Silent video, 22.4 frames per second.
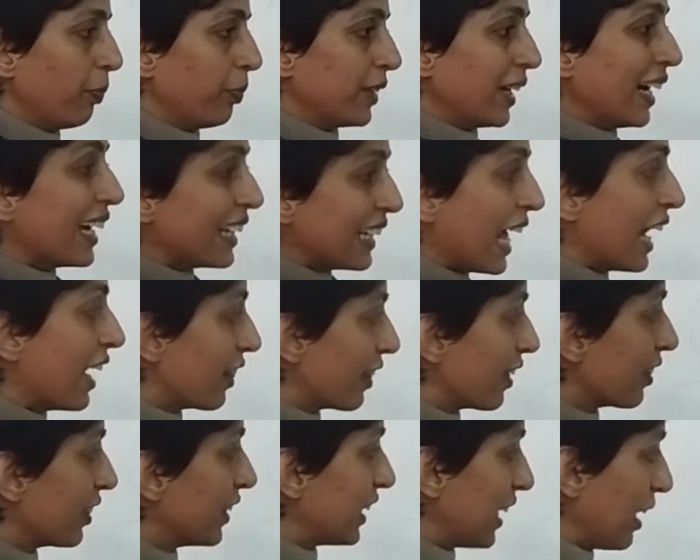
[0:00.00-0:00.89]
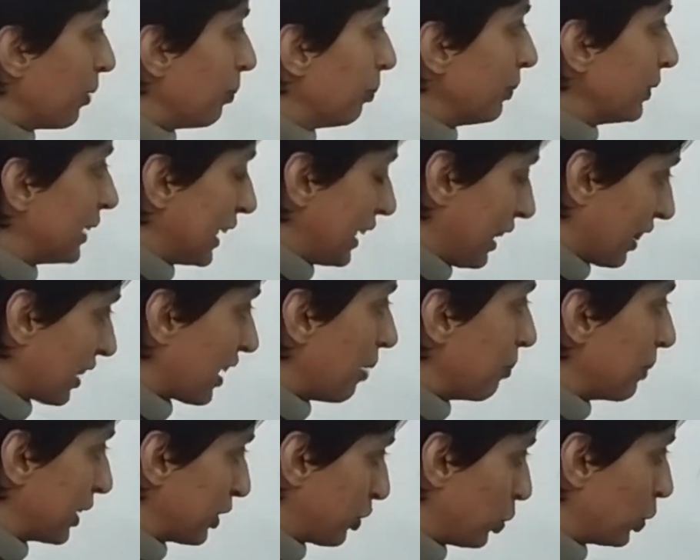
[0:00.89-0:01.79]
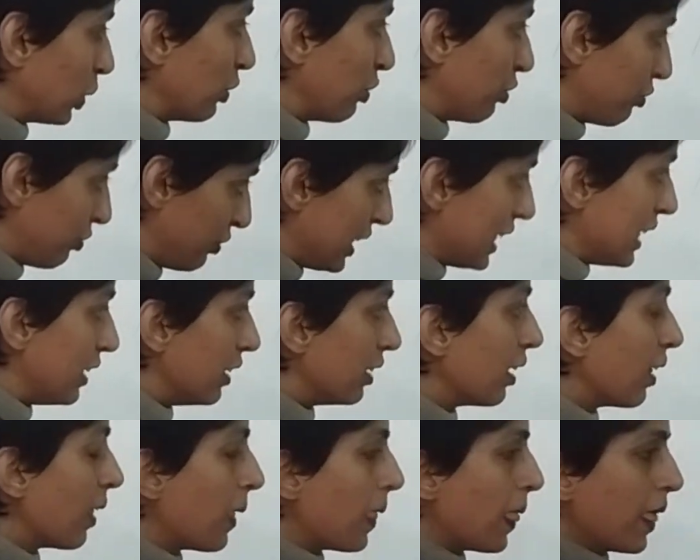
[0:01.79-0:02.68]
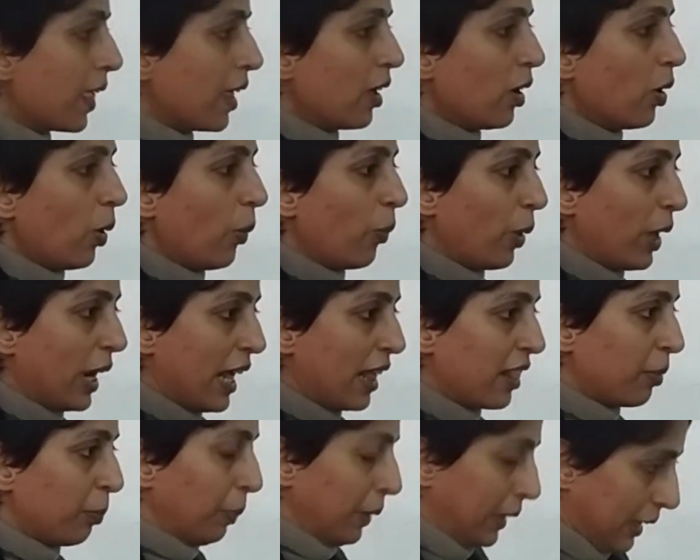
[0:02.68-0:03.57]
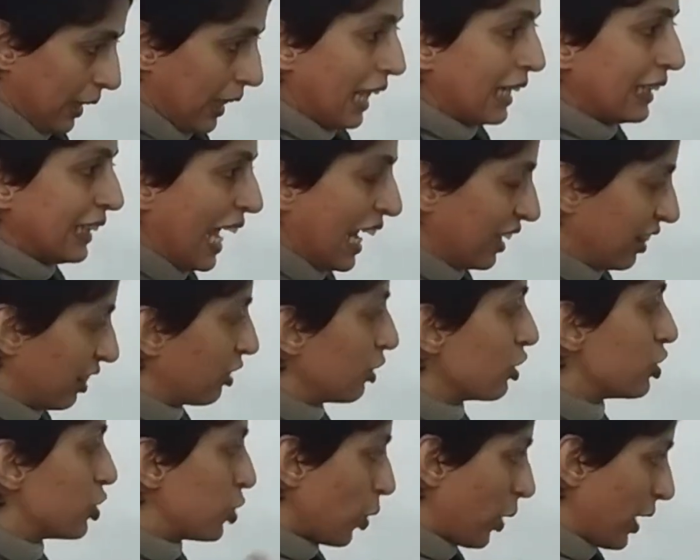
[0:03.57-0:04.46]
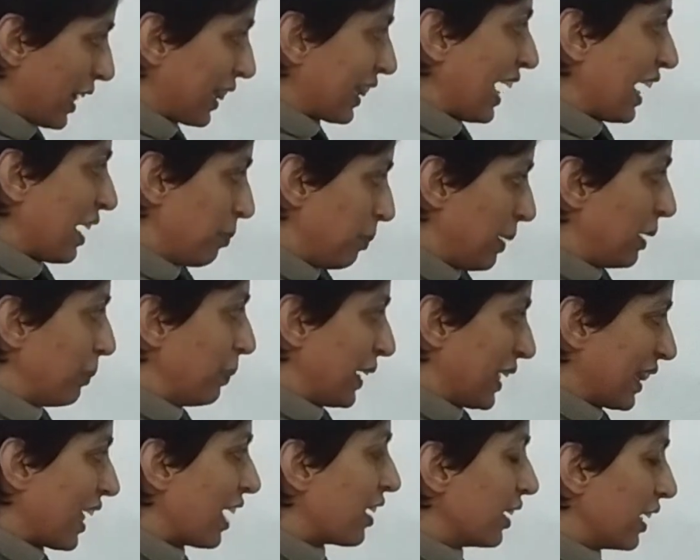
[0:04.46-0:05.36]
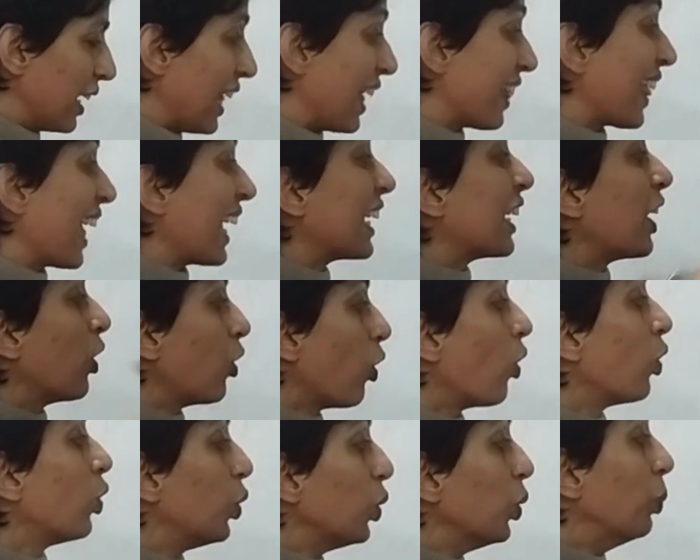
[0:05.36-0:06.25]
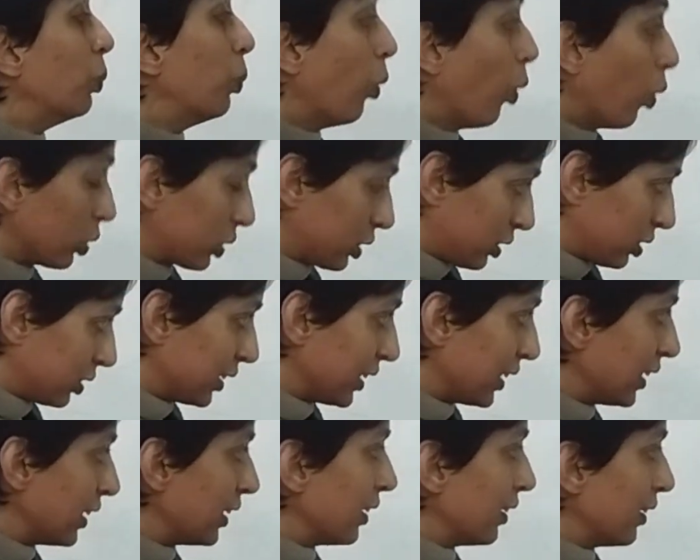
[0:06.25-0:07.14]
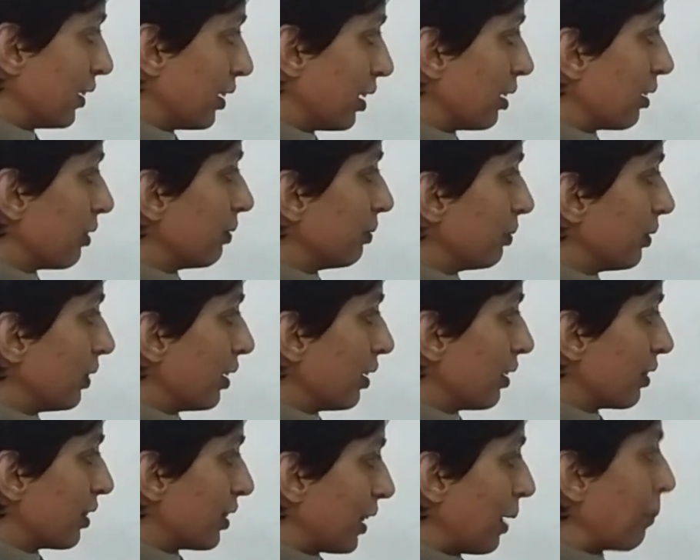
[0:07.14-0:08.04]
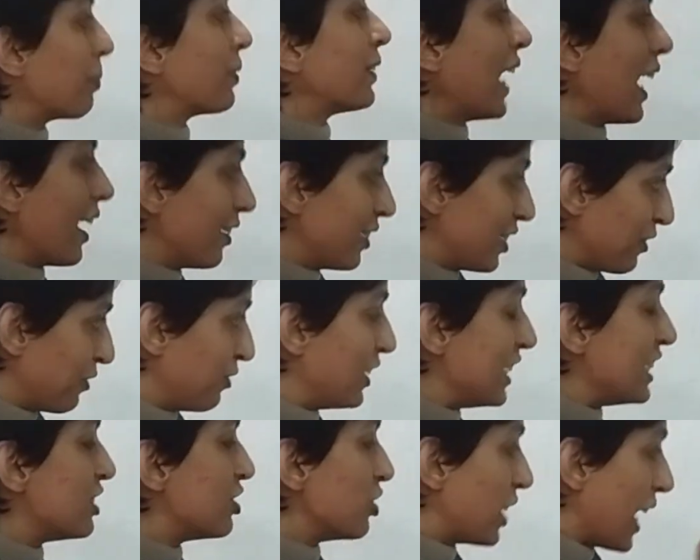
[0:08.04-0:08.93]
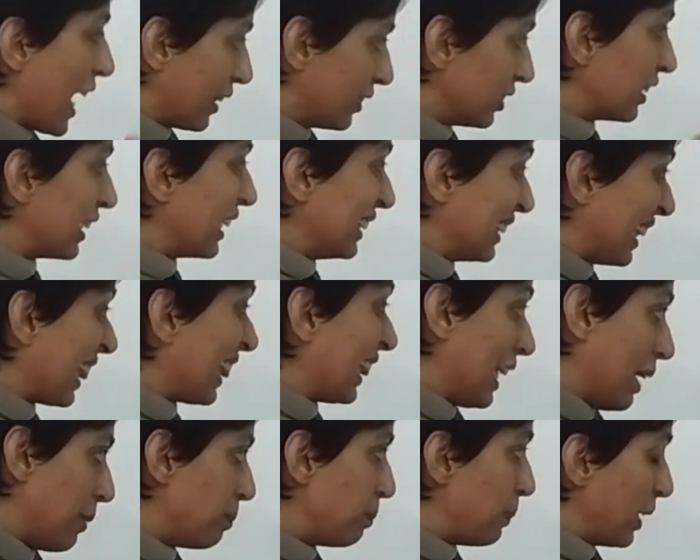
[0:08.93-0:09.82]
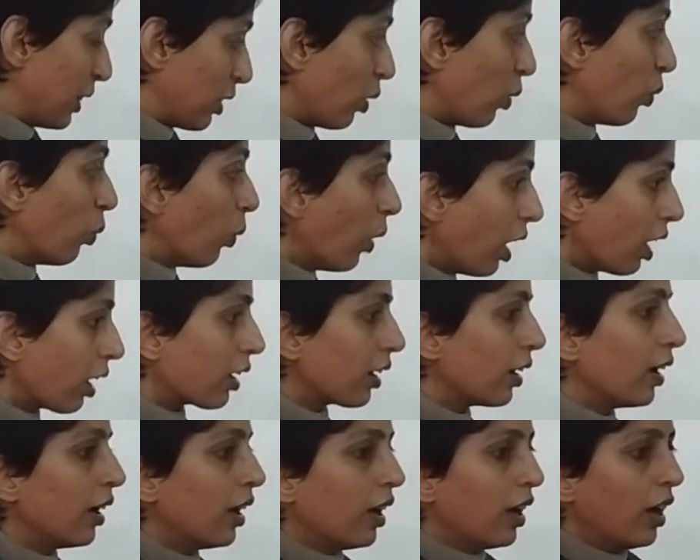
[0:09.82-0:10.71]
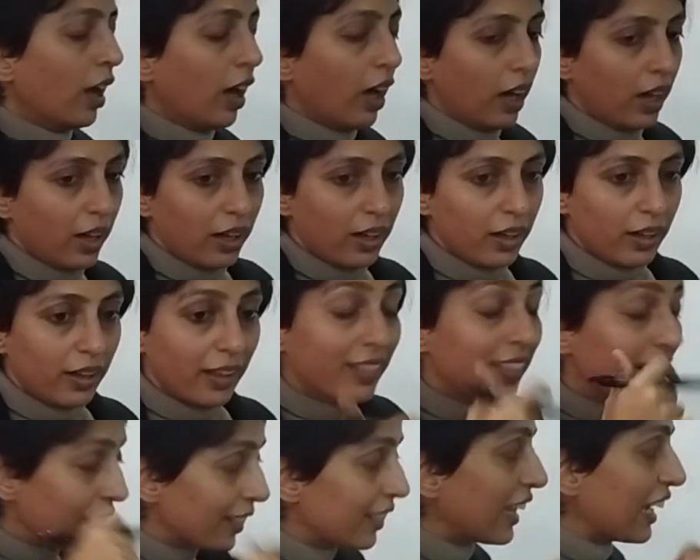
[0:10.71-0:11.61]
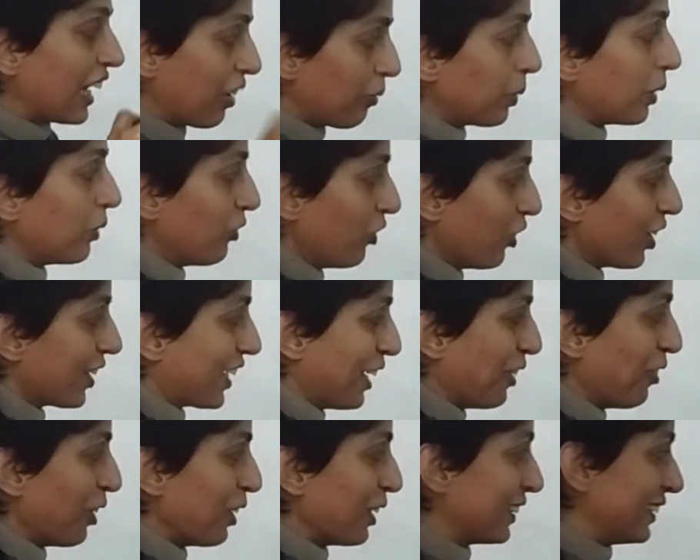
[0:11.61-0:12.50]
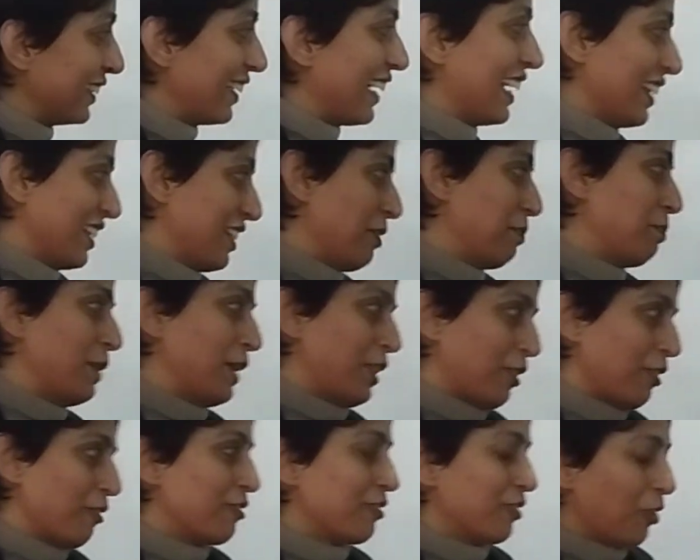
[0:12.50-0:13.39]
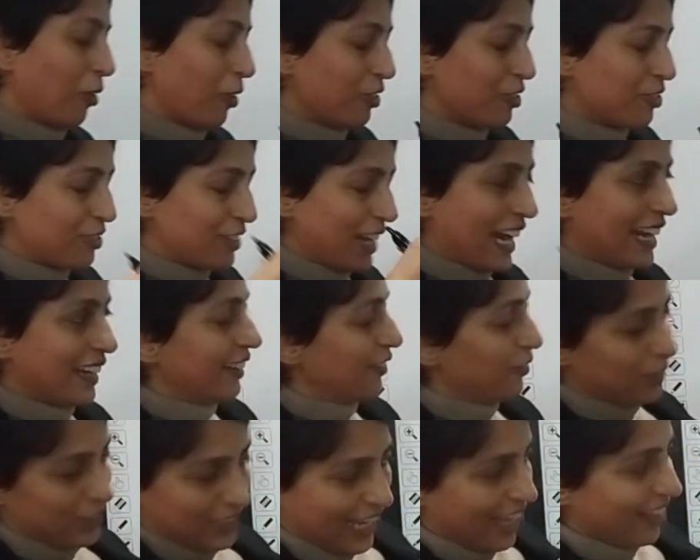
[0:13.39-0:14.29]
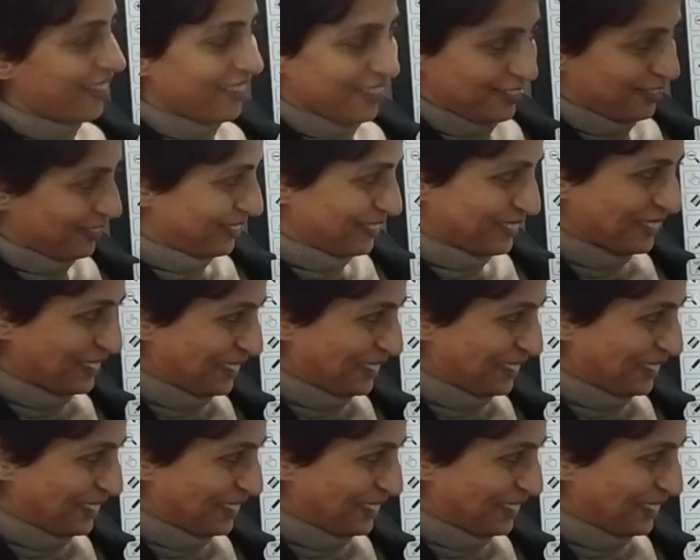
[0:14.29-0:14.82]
analysis that is coming through the field. And that's the choice I made, because I realized I cannot do both substantively together in the same piece of work. Since then, I've been working on a theoretical piece on rent, which hasn't